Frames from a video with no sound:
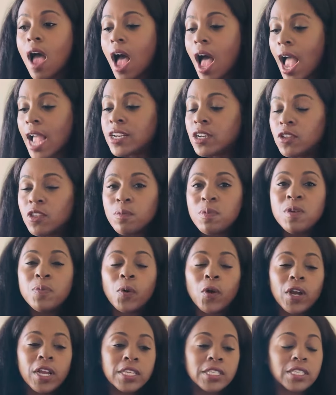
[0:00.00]
I know that
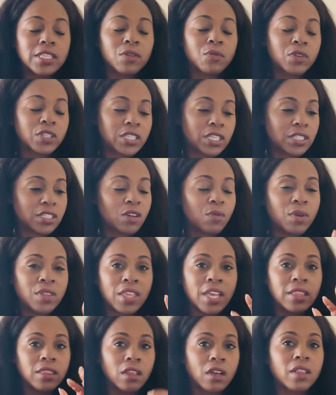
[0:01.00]
people are insulin resistant when
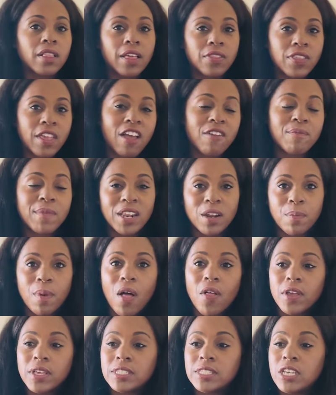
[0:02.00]
they look like they have
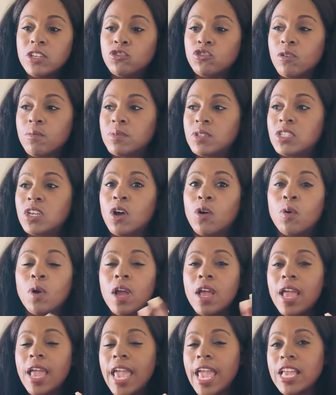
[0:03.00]
metabolic syndrome. So
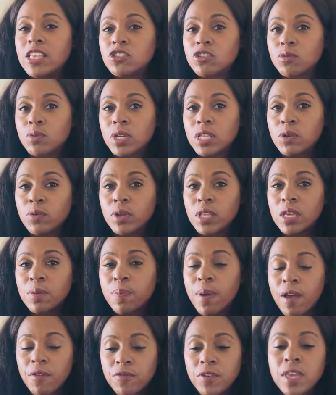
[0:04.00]
hands are really, really
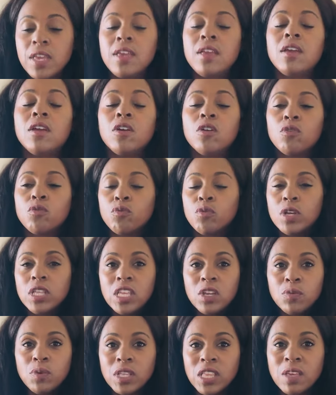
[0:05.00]
puffy,
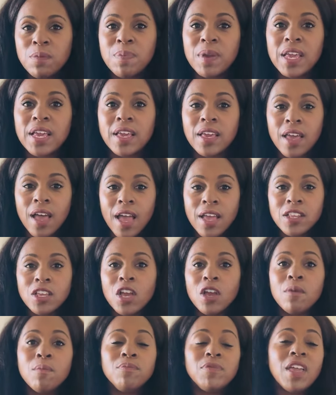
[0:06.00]
really, really big gut.
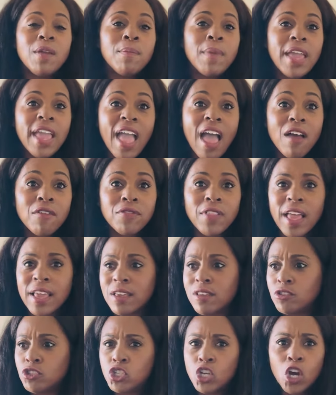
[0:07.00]
They may have like
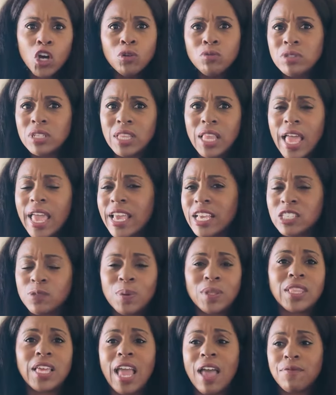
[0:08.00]
toned legs,
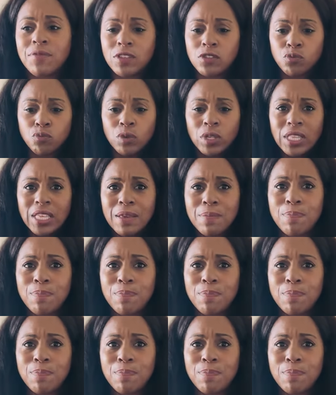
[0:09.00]
but they have this really